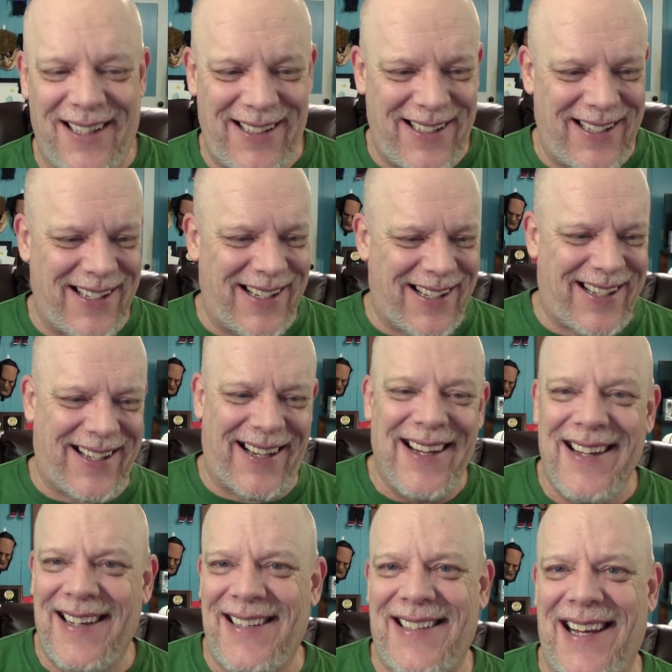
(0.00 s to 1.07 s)

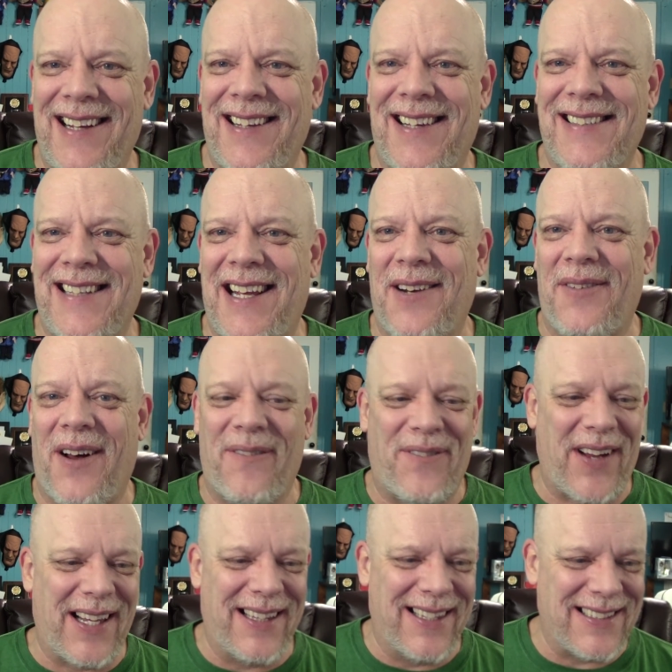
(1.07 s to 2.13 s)
this ain't about
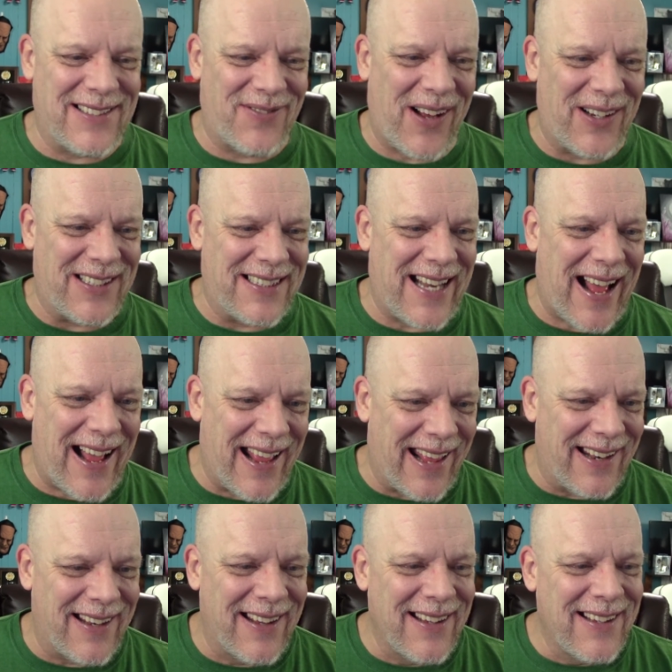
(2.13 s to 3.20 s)
fighting. This is about
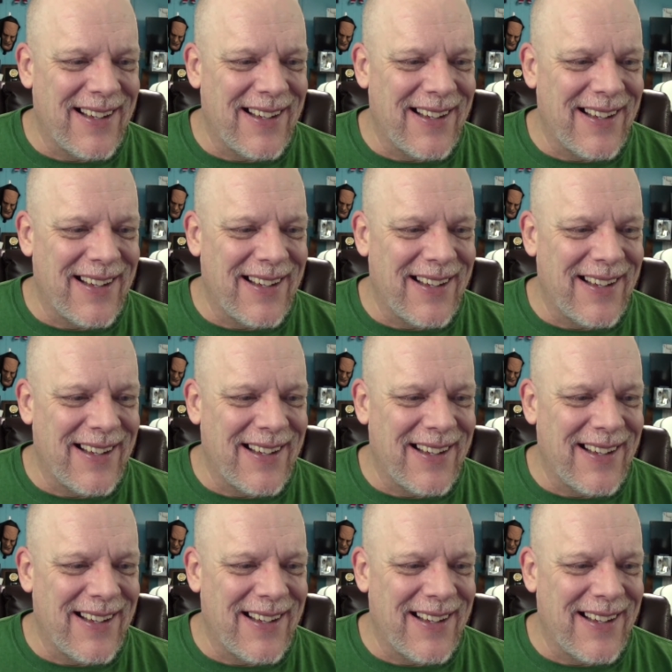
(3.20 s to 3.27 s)
dying.